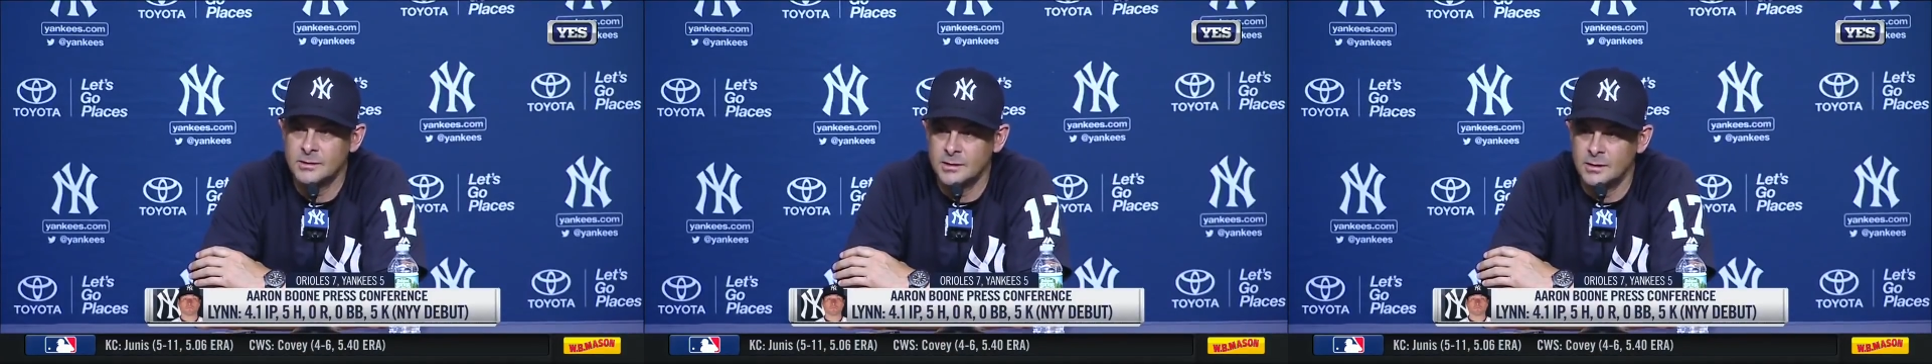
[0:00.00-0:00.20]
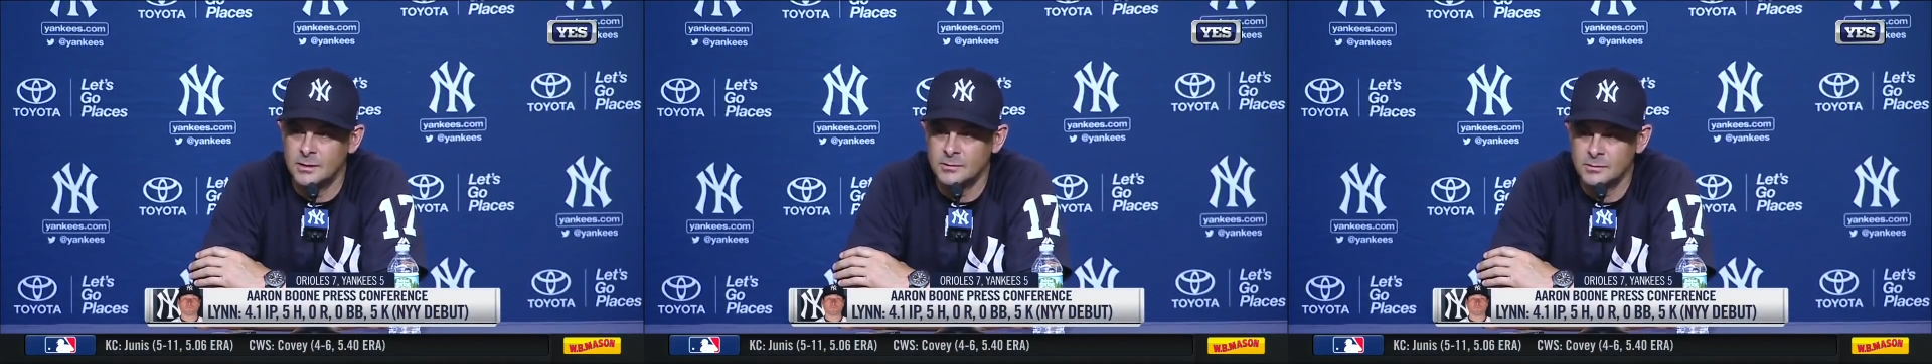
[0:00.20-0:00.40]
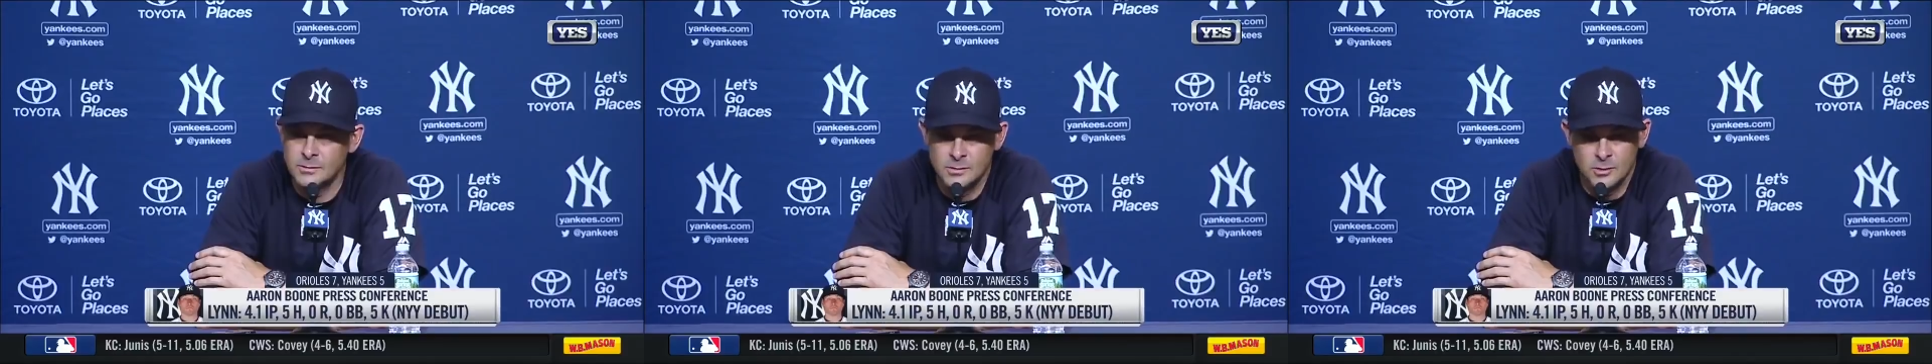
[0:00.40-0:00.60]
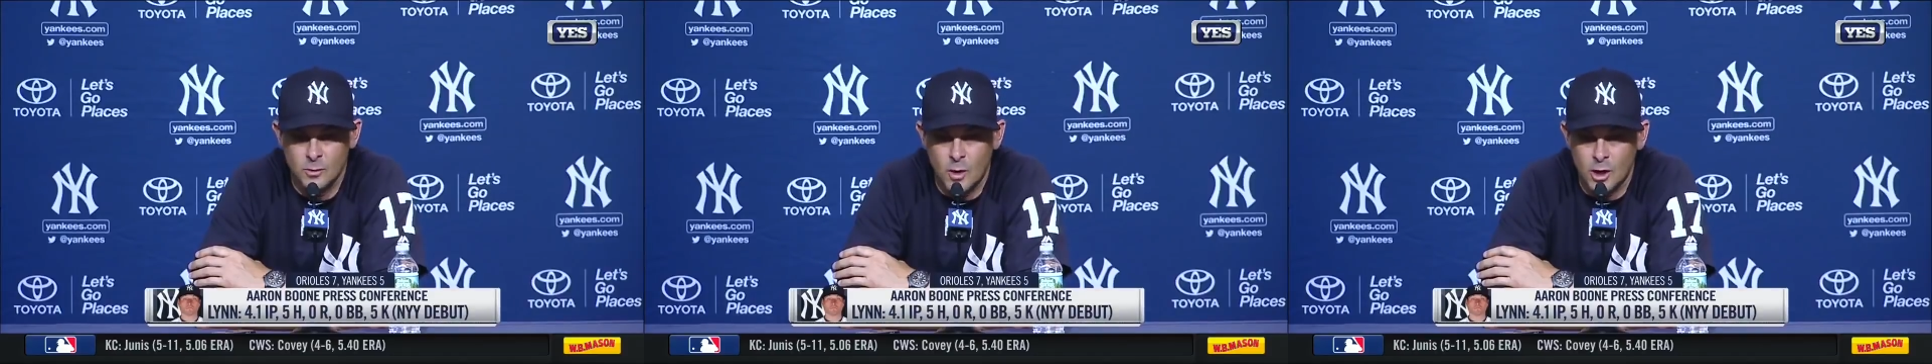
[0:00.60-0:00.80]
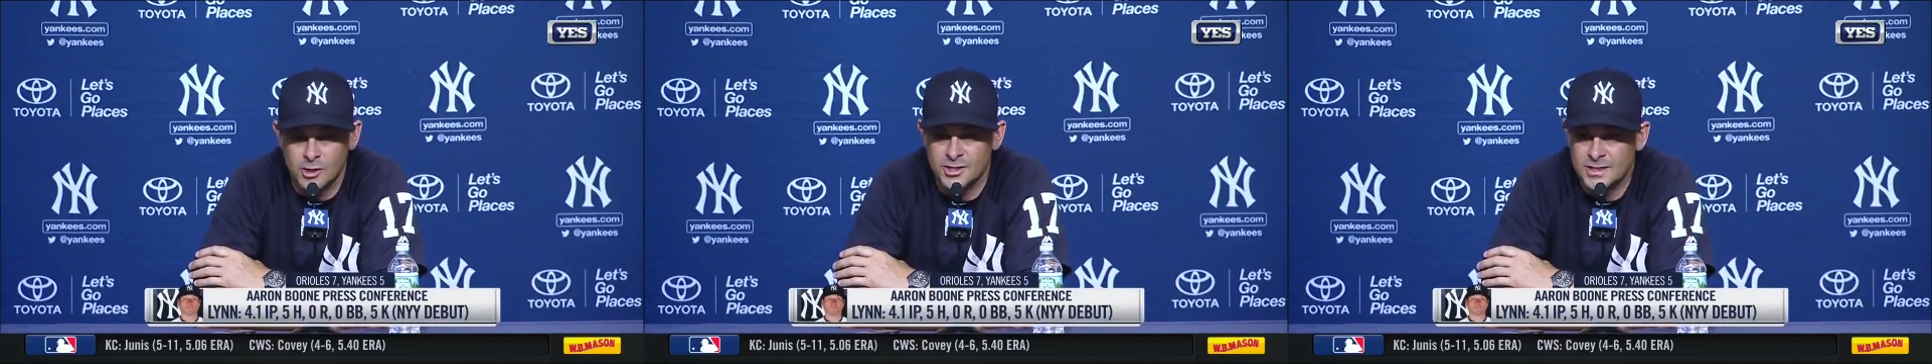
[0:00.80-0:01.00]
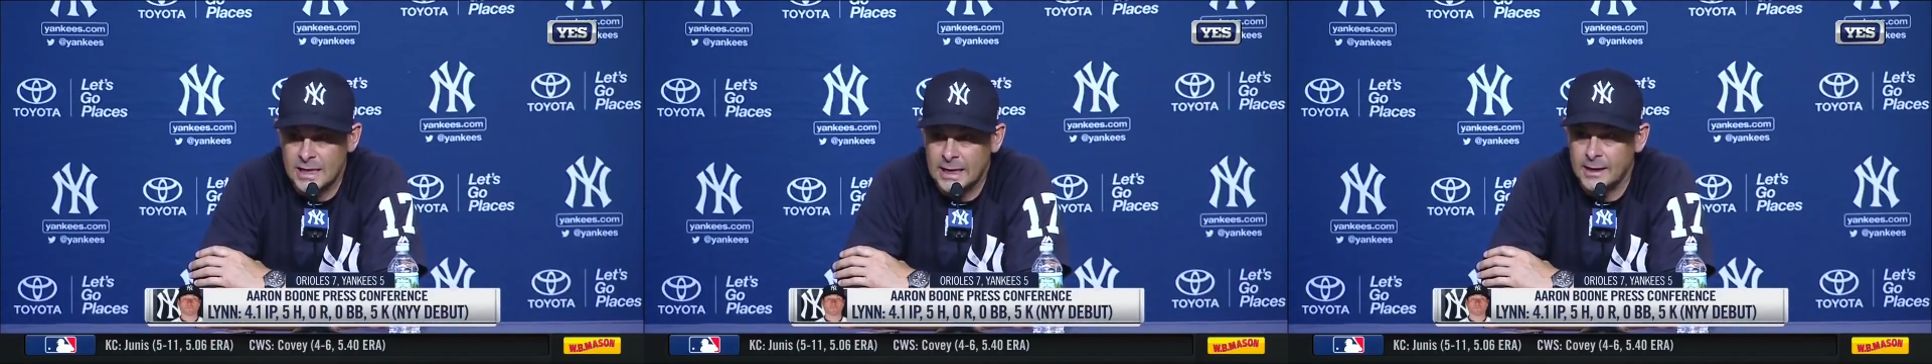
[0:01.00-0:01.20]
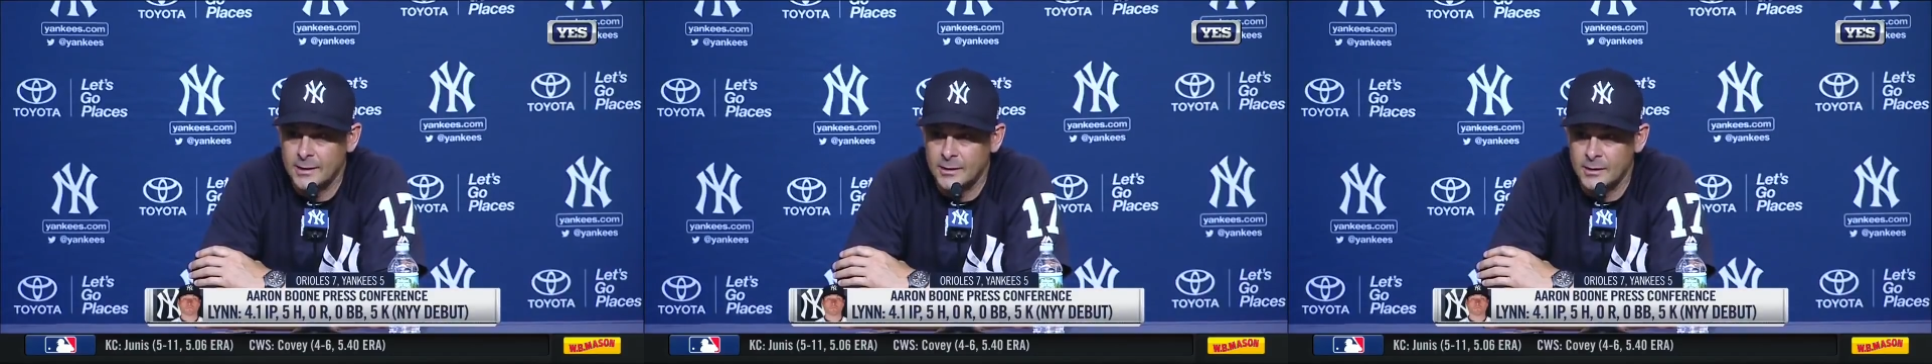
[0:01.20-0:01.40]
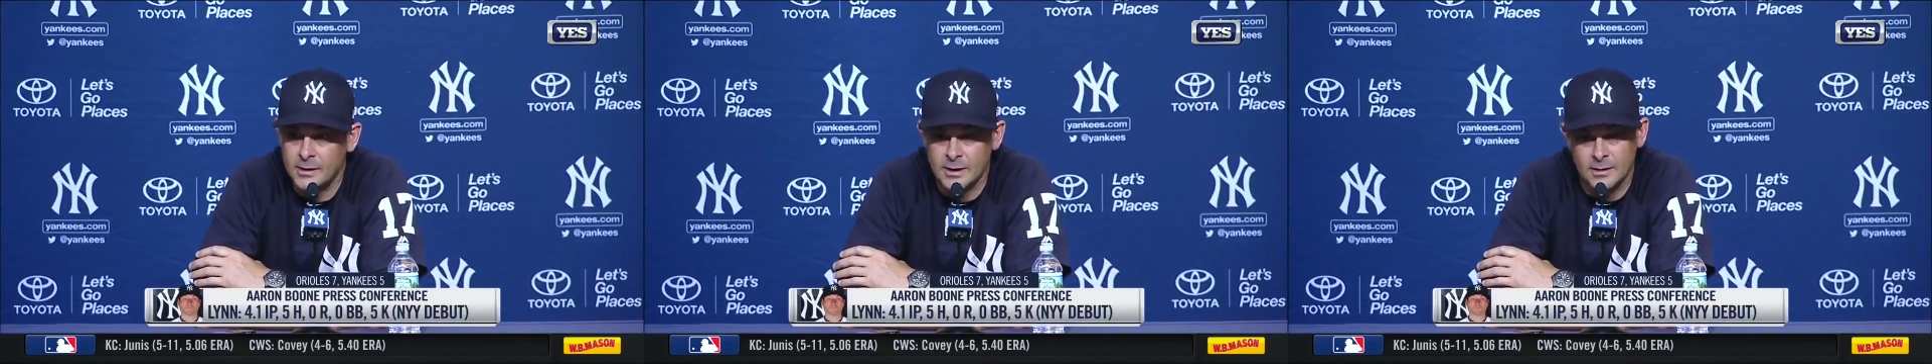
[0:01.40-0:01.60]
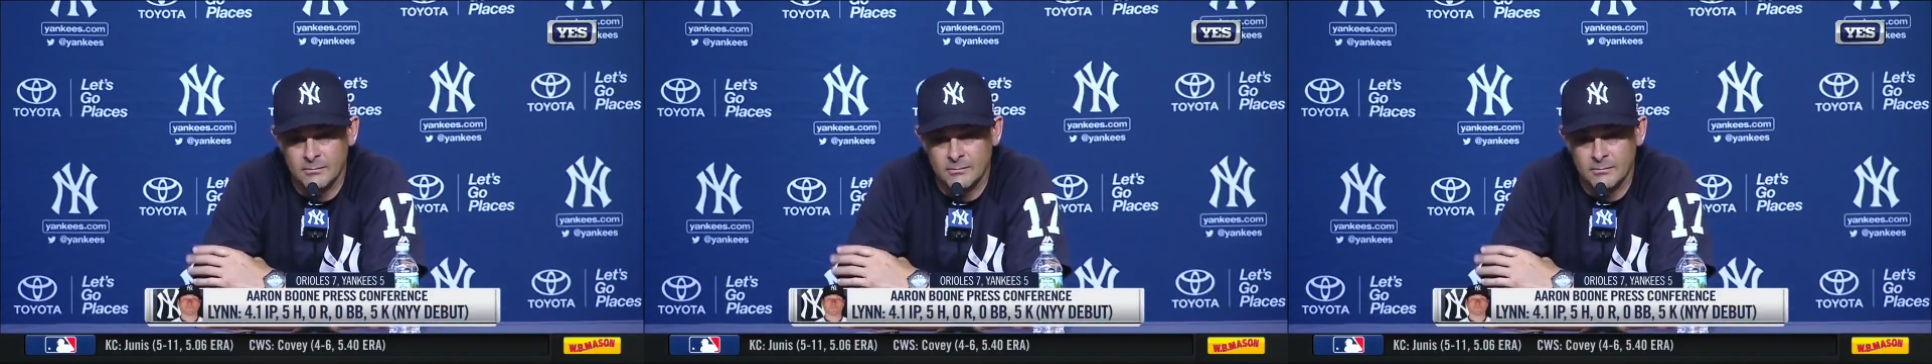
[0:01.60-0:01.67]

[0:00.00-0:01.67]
you know, to our standard.